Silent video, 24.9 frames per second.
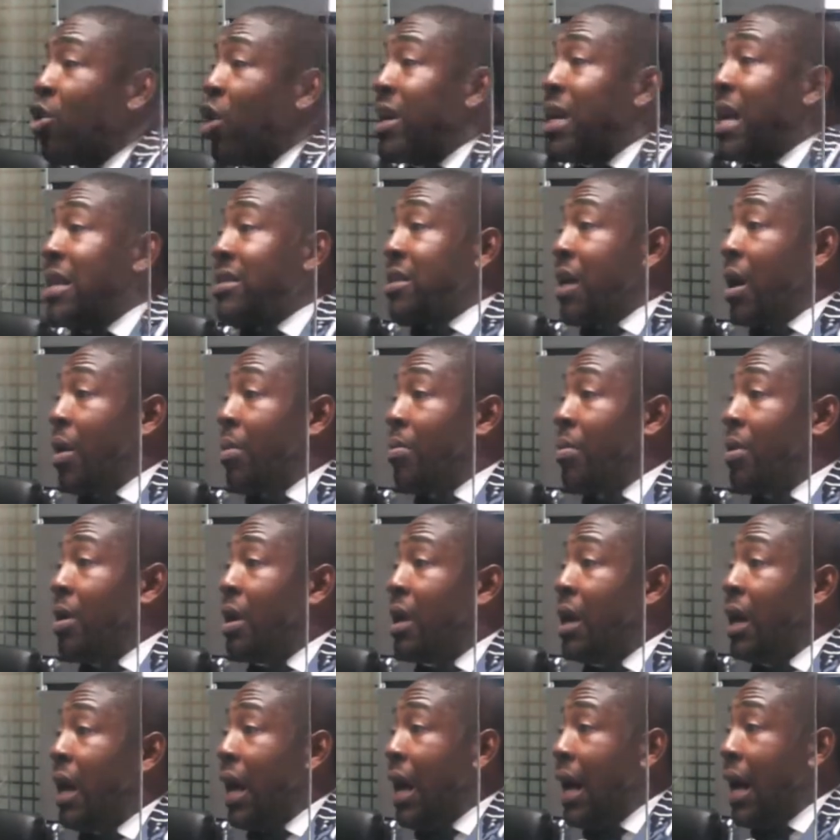Mano,
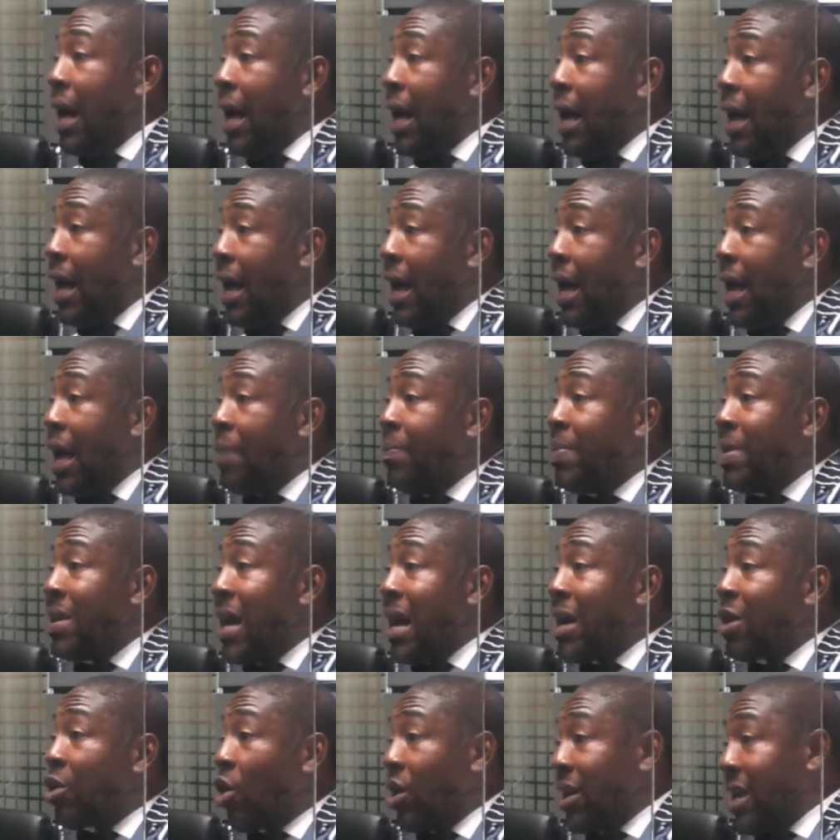
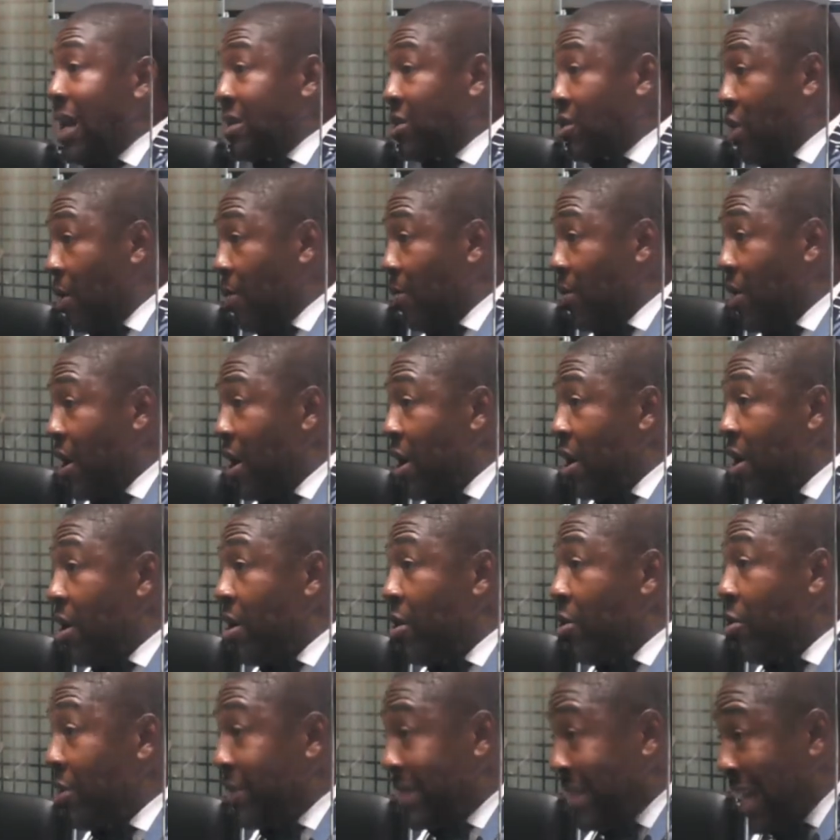Ebi Edi Koye some
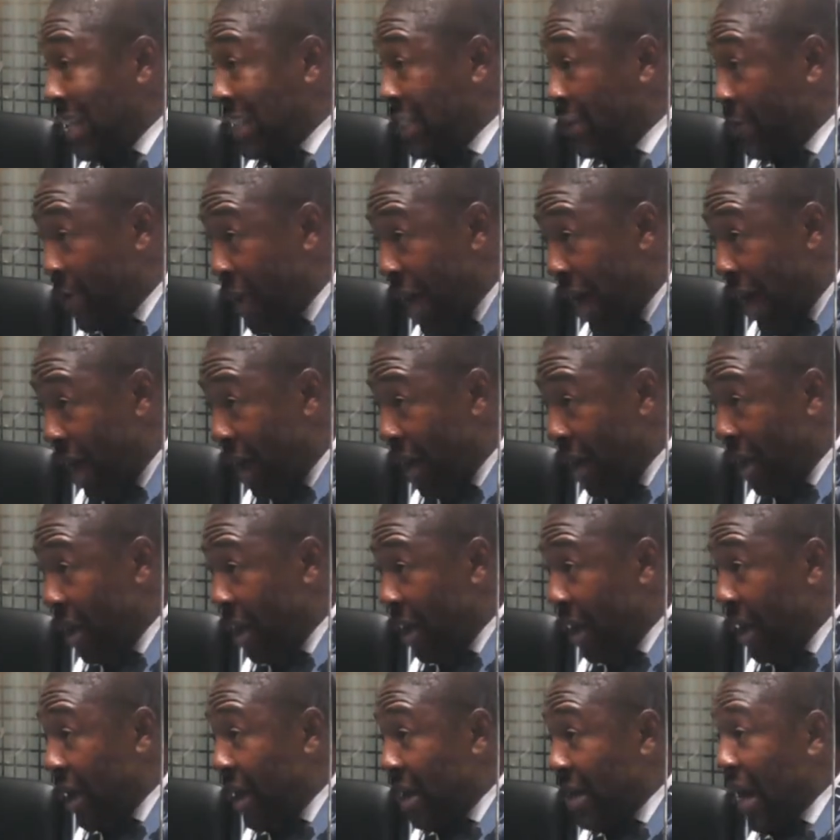research bia.
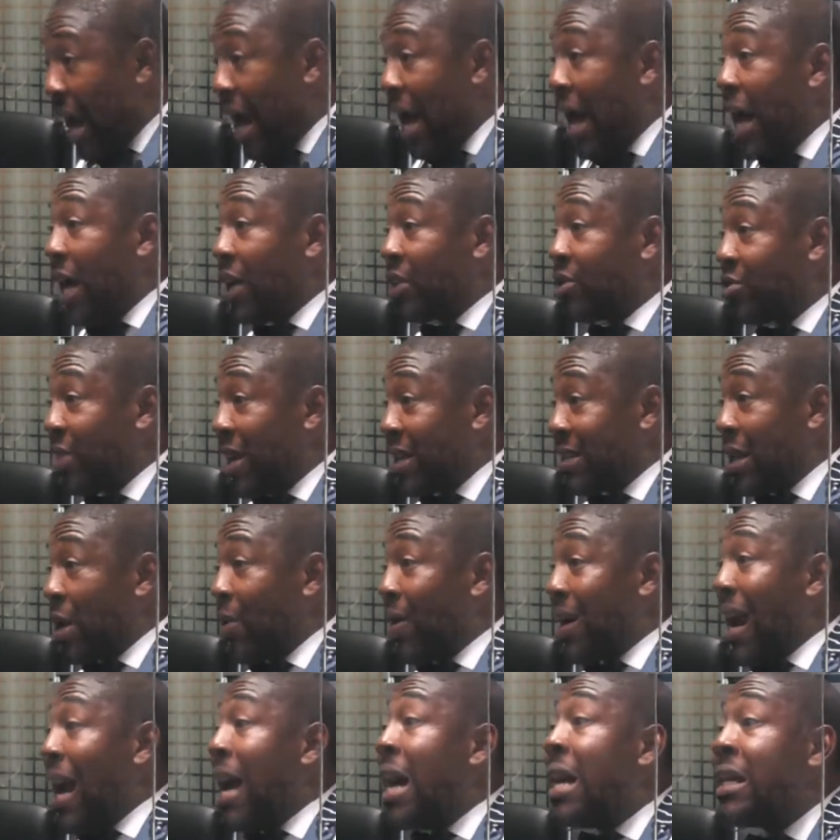Now, I trust
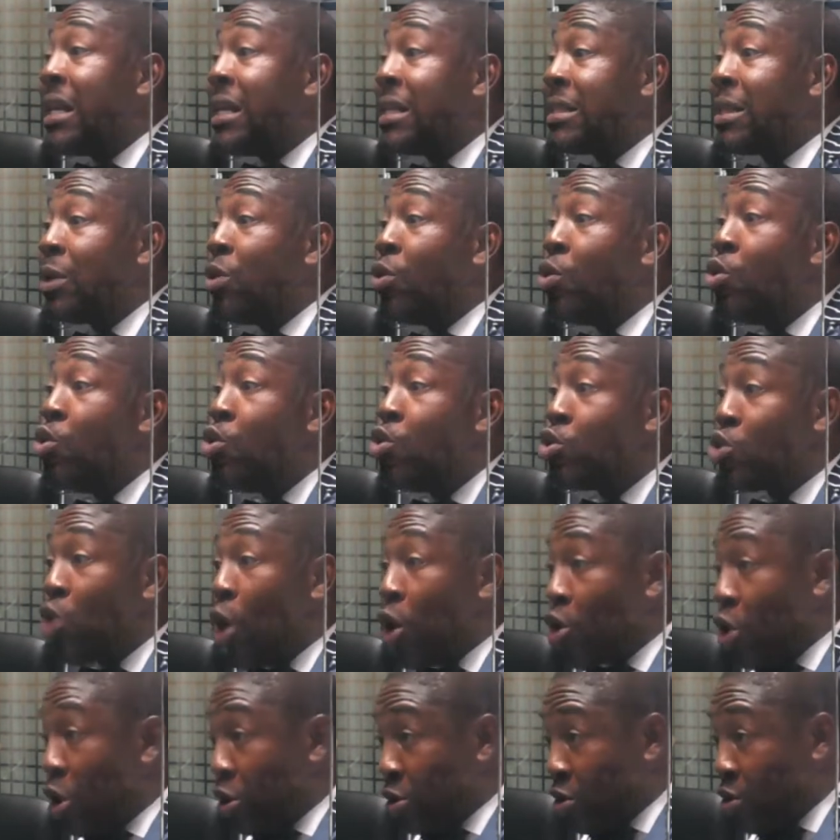whether NDC will lose
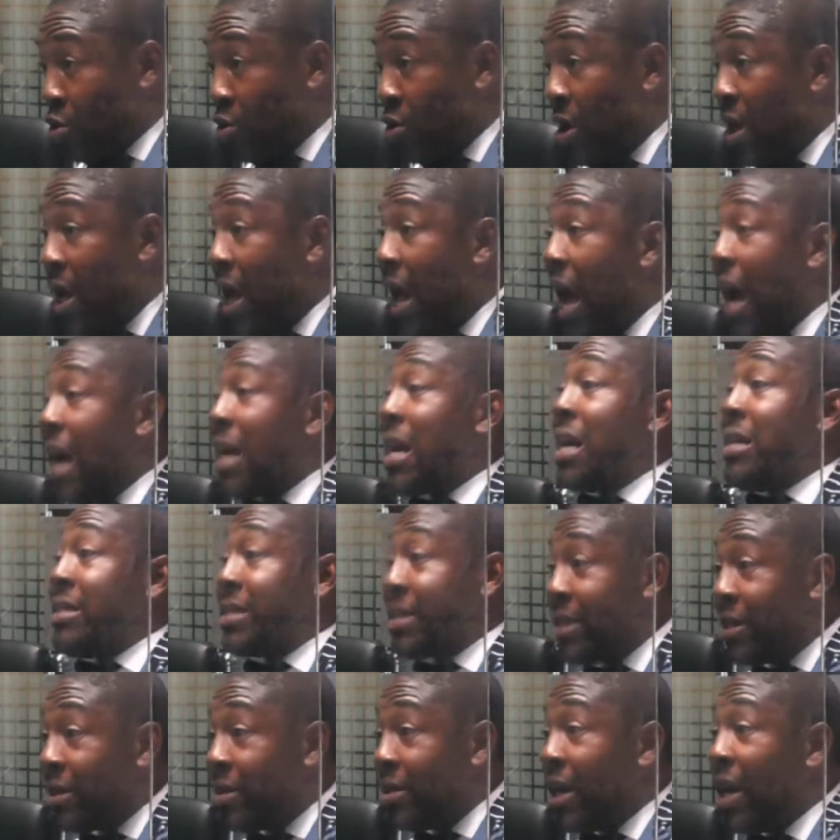or not. No. And I
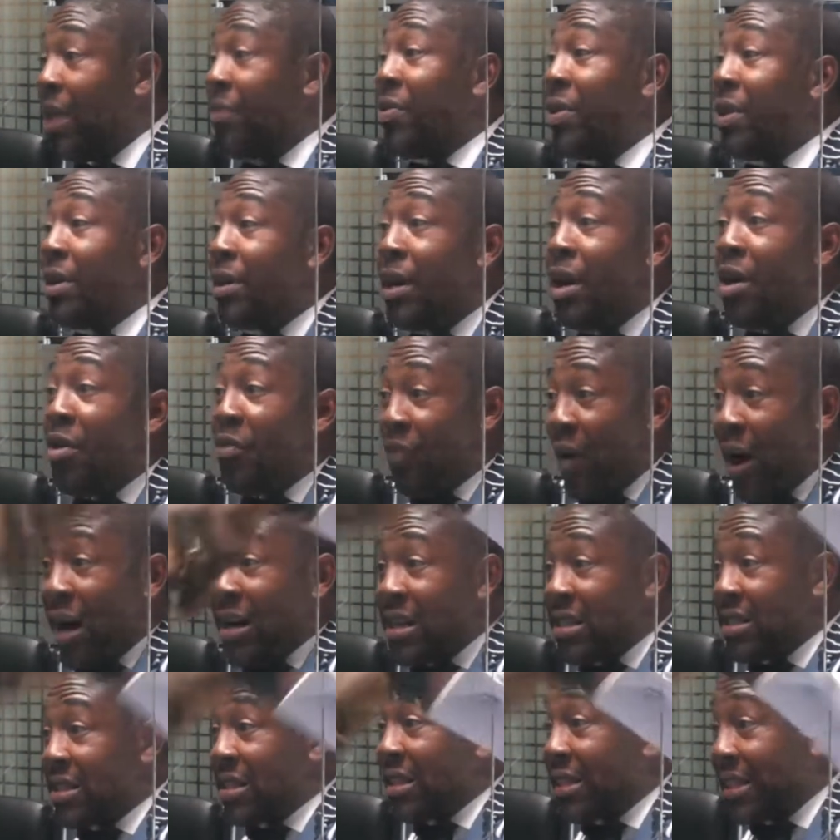still, even
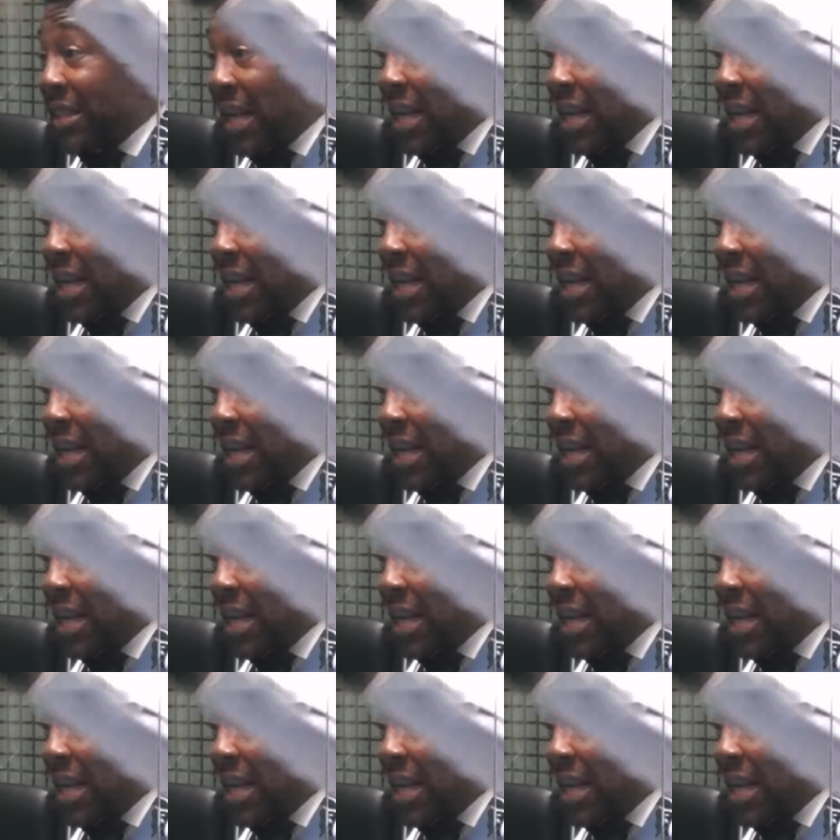fund is not